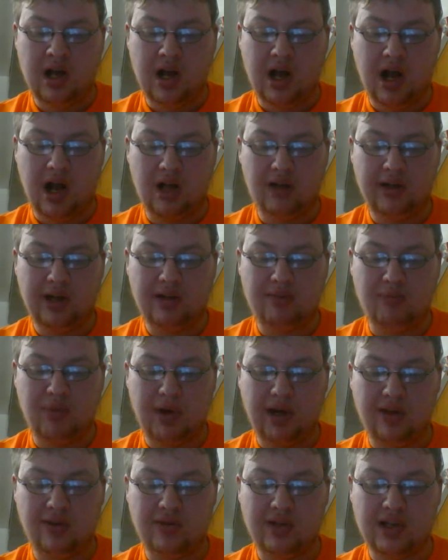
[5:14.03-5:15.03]
I like
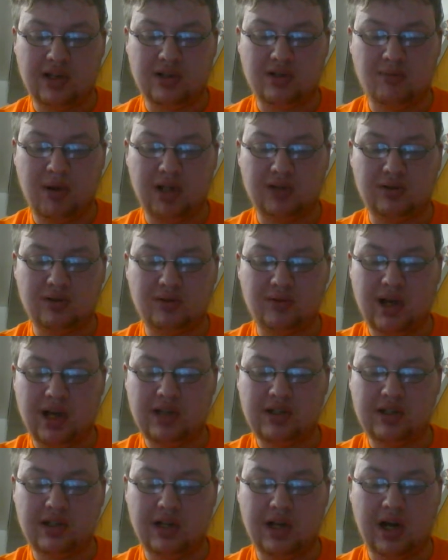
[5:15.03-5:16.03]
many things about The
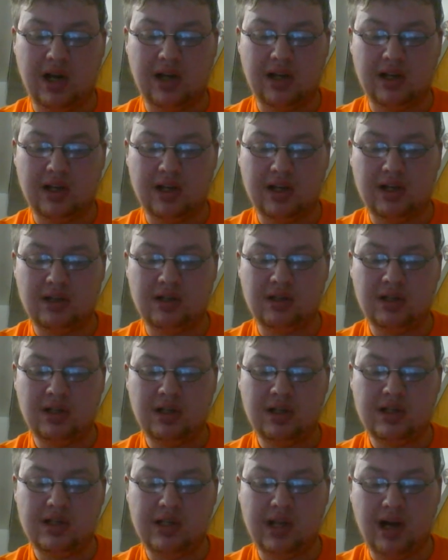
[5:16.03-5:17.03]
Last Jedi and
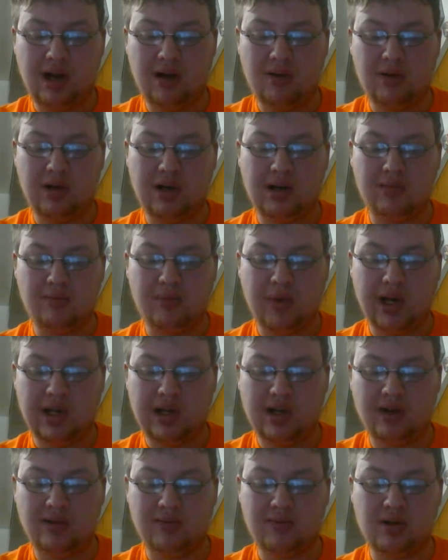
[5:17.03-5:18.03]
soured on many
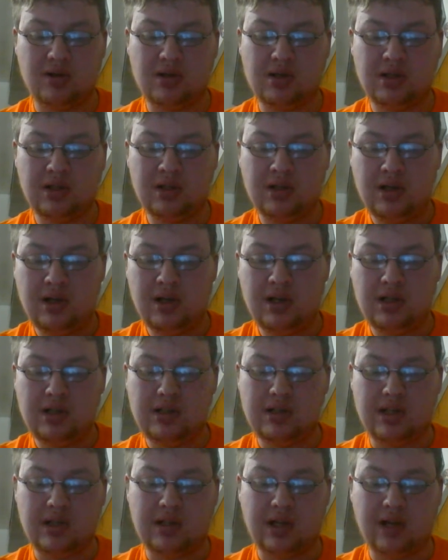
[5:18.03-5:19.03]
others
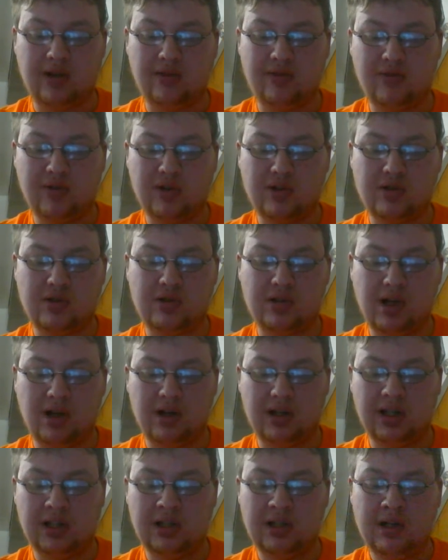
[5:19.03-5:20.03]
since I first
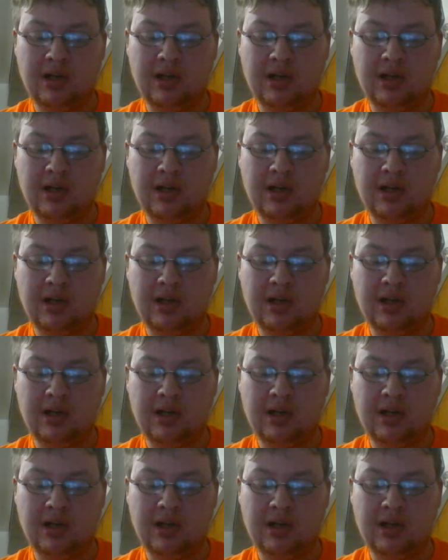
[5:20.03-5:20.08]
saw it,